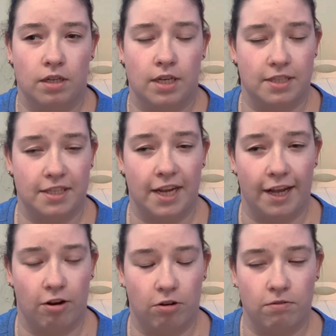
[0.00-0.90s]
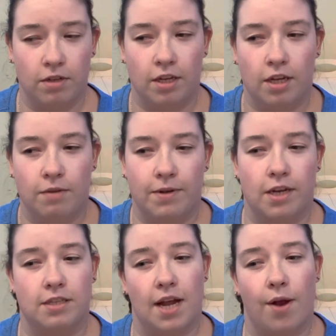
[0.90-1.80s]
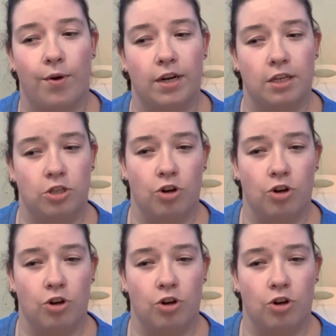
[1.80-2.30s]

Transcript: his tail because I wanted to